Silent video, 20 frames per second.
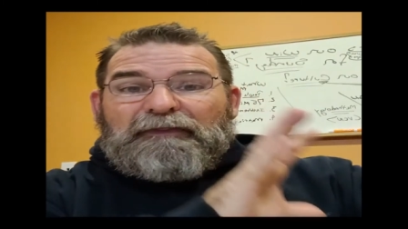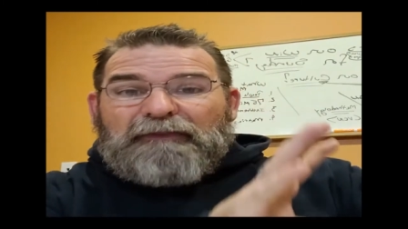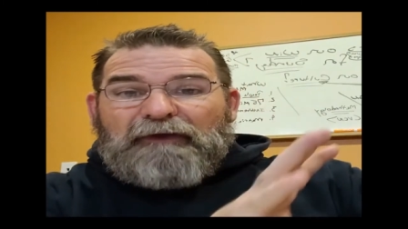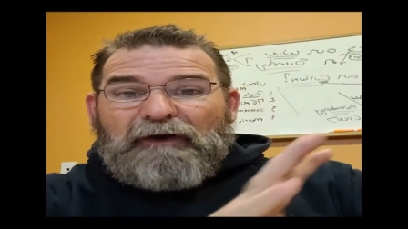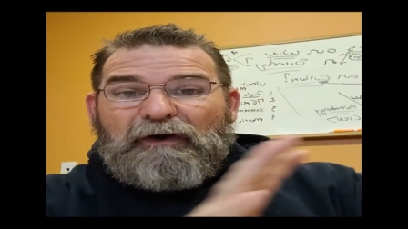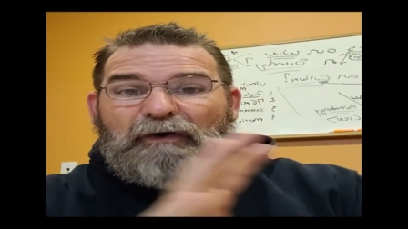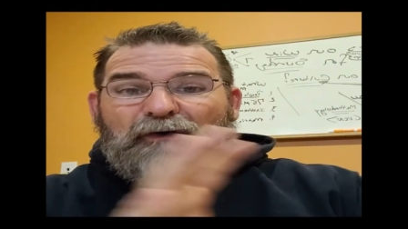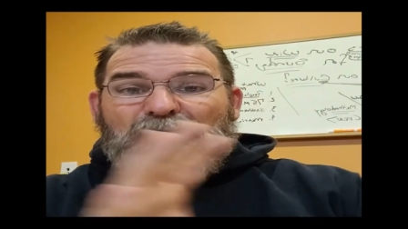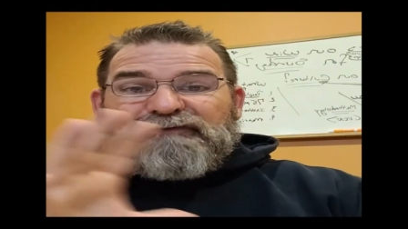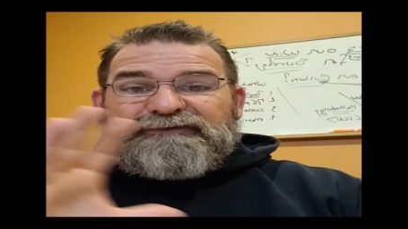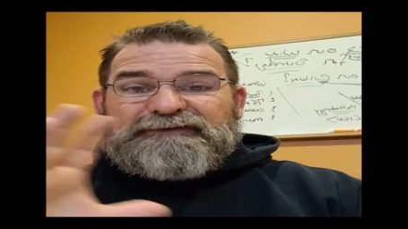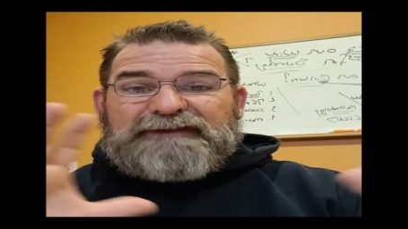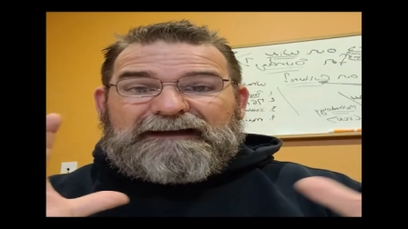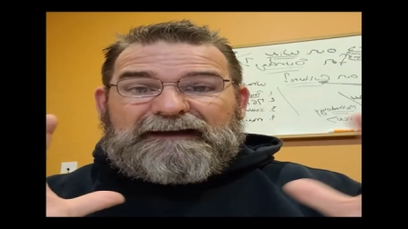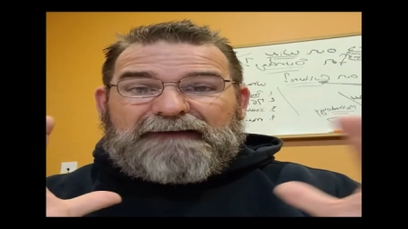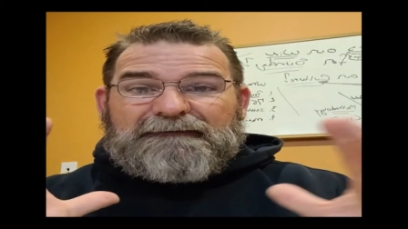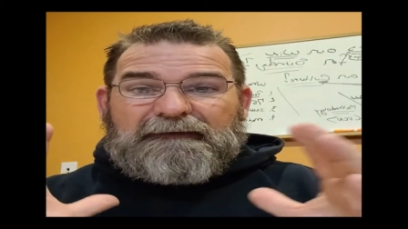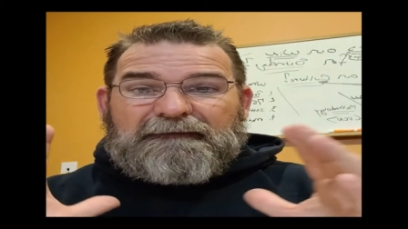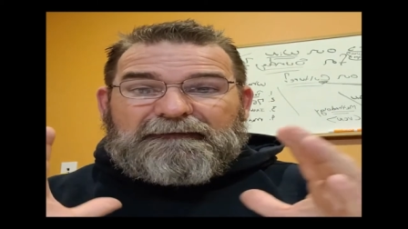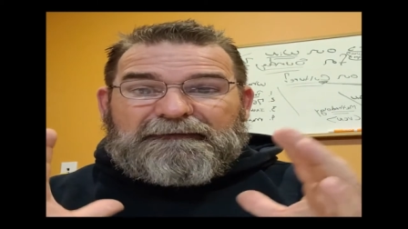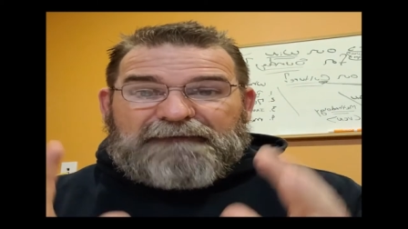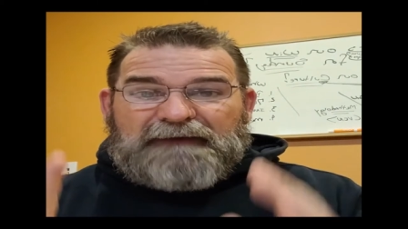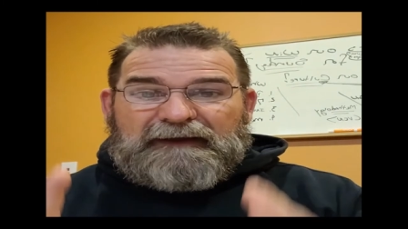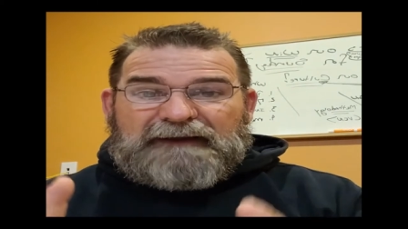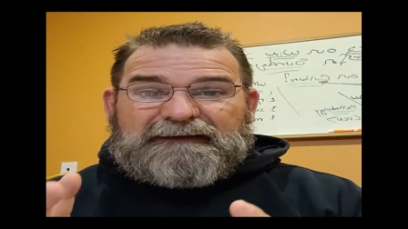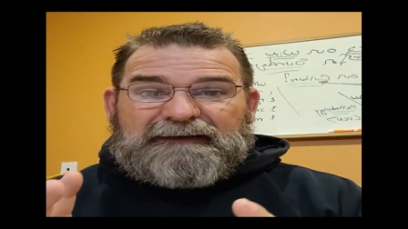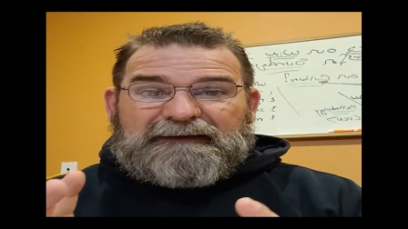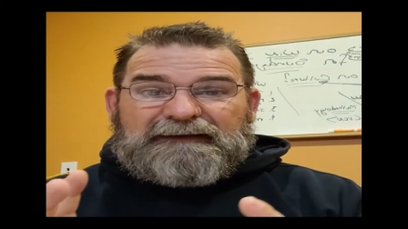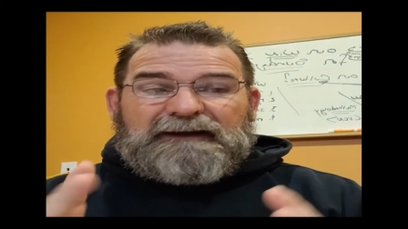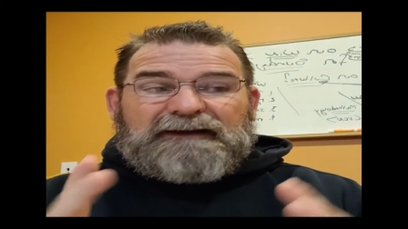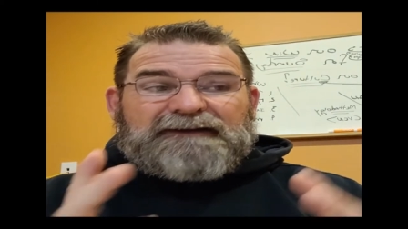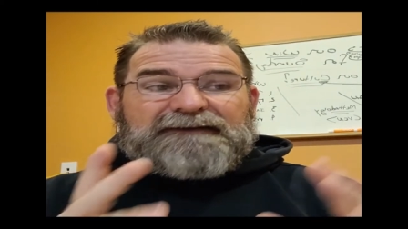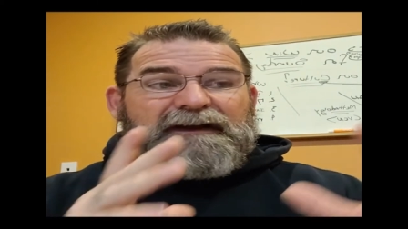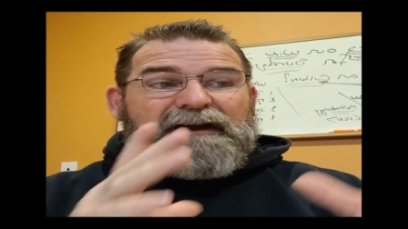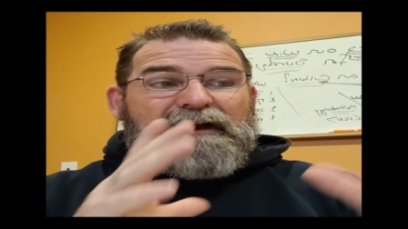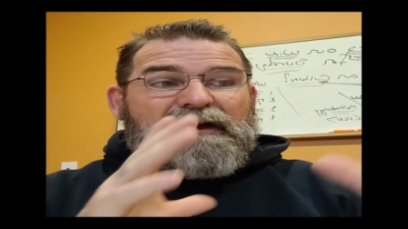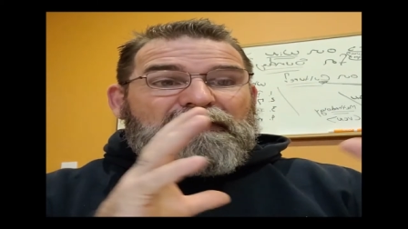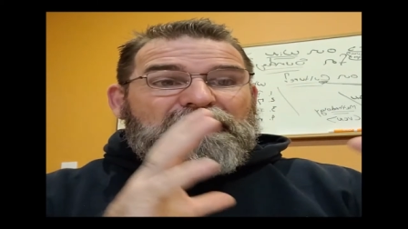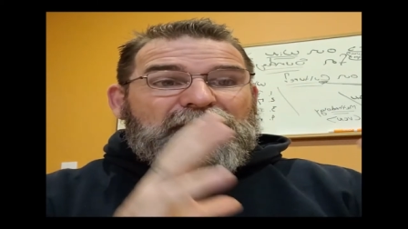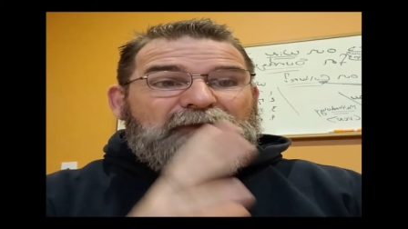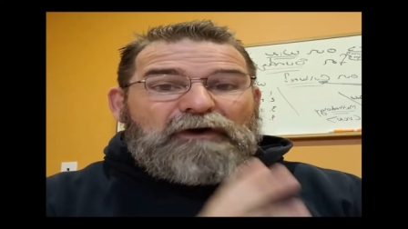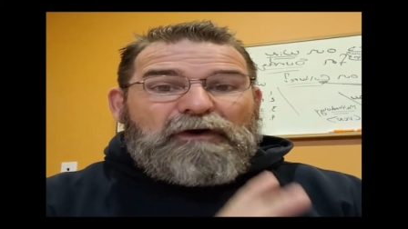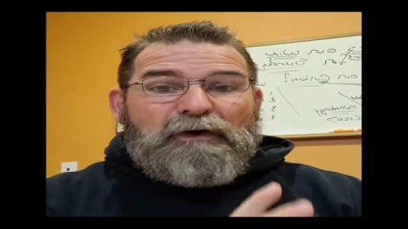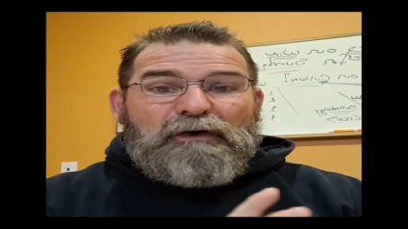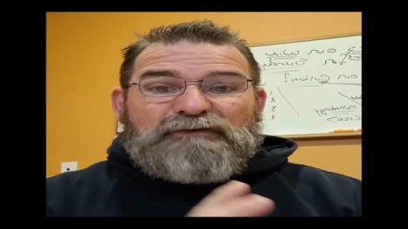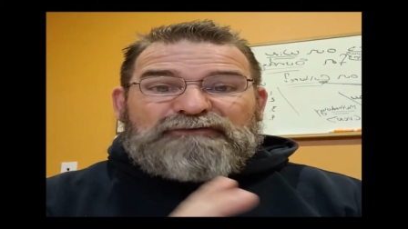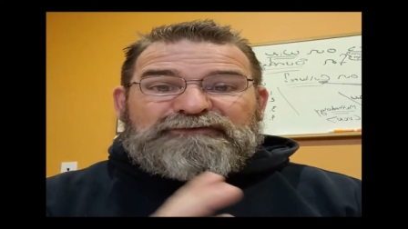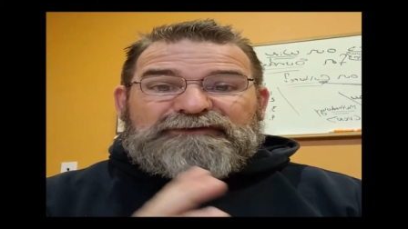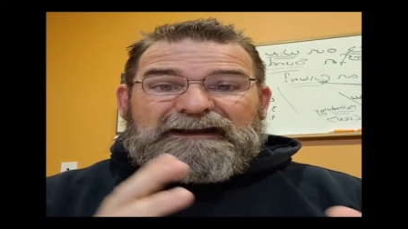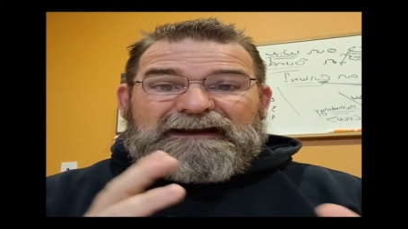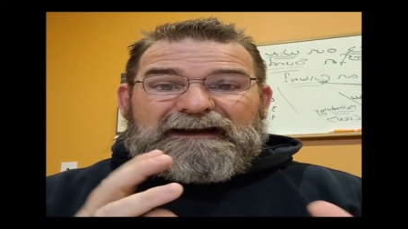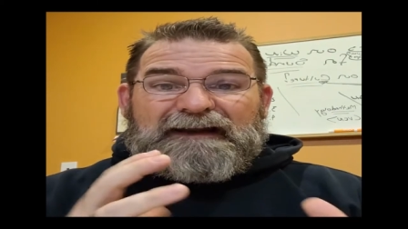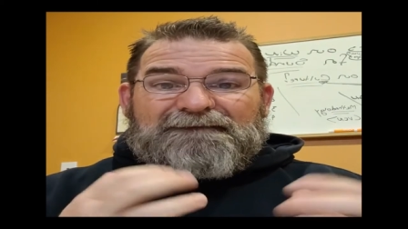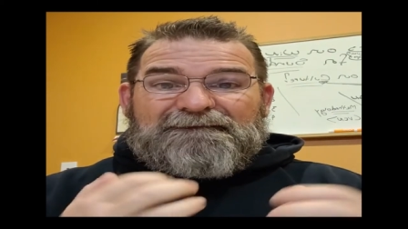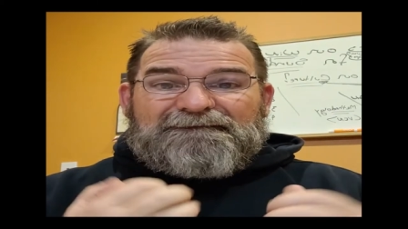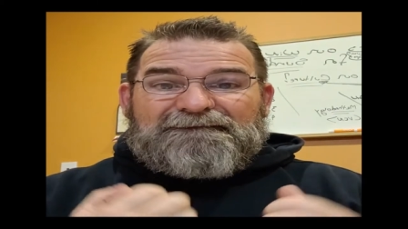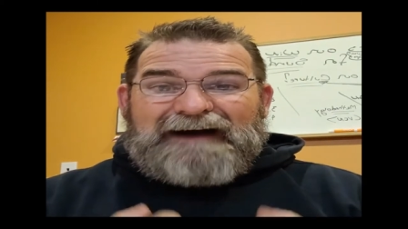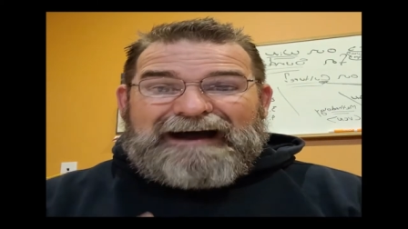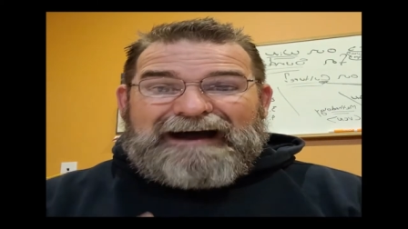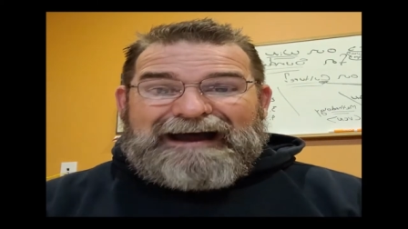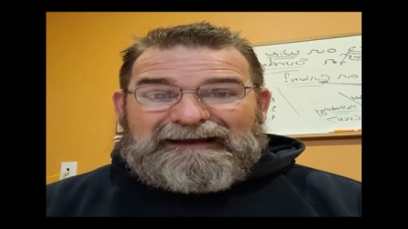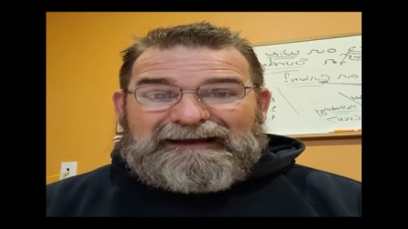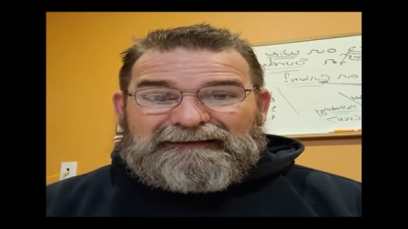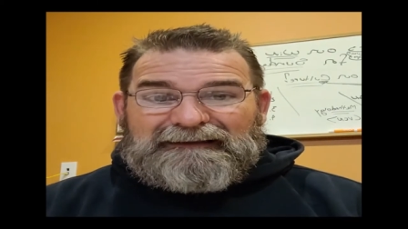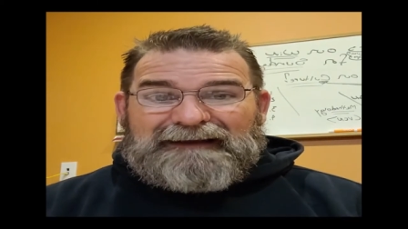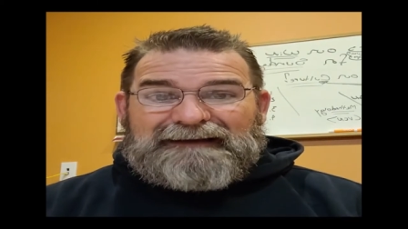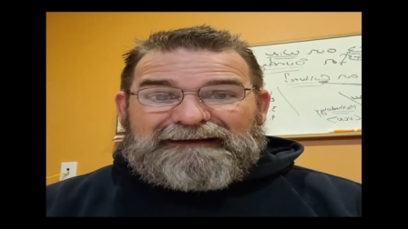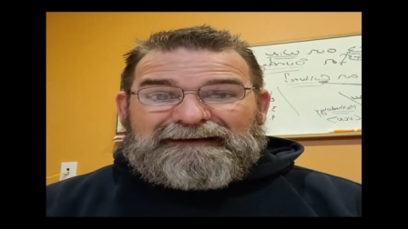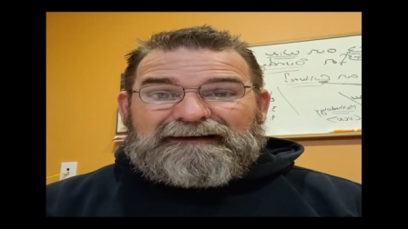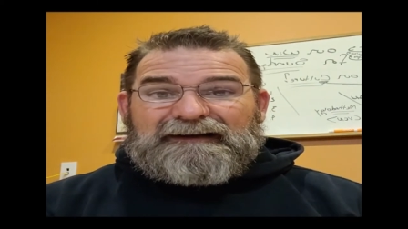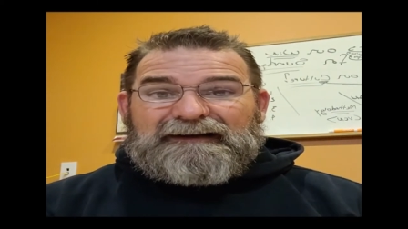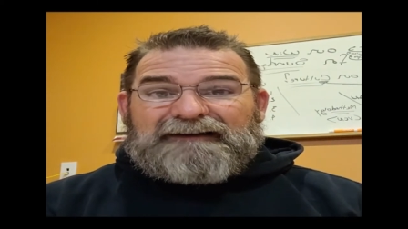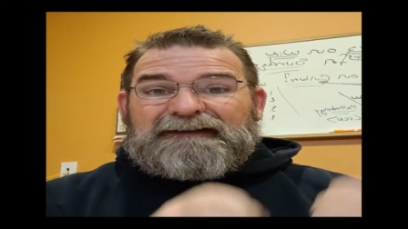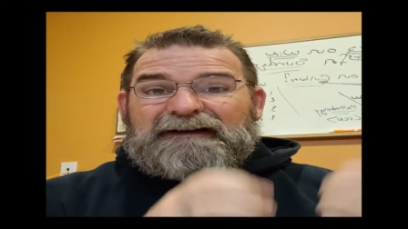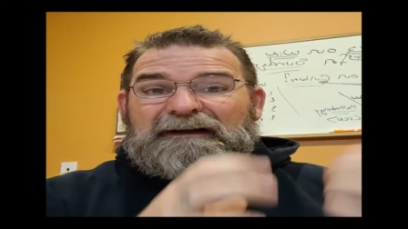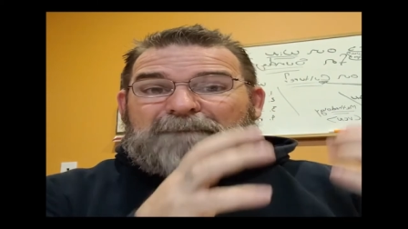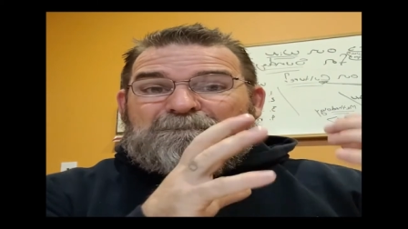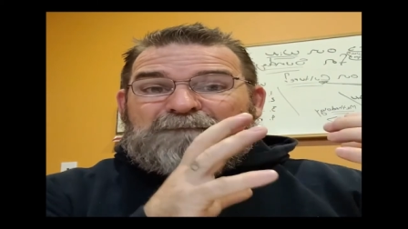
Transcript: those that have offended us, those that have violated us,